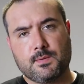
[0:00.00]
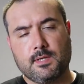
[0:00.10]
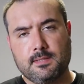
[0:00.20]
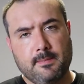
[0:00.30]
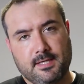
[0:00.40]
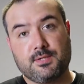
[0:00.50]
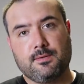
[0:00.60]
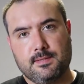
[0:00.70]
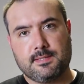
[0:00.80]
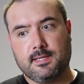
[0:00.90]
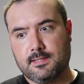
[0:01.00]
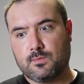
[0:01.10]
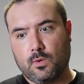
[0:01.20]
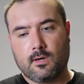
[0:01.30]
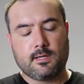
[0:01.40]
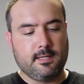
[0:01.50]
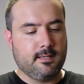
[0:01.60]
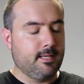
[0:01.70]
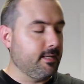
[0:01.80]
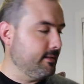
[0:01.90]
run to make sure this does work
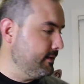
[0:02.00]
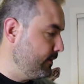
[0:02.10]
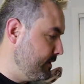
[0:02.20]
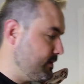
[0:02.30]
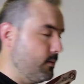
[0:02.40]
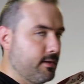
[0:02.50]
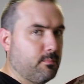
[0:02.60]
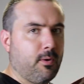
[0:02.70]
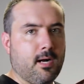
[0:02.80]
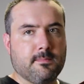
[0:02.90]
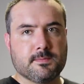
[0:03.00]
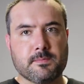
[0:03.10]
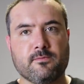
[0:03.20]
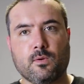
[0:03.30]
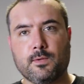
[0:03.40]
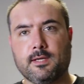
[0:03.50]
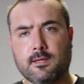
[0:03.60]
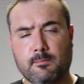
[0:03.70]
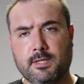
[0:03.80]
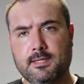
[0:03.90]
and that there is no other problems before we
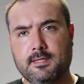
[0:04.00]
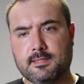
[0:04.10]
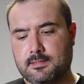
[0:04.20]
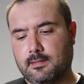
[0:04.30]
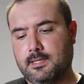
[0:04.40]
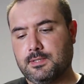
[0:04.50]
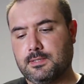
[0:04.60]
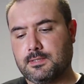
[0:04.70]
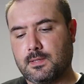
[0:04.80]
complete the installation.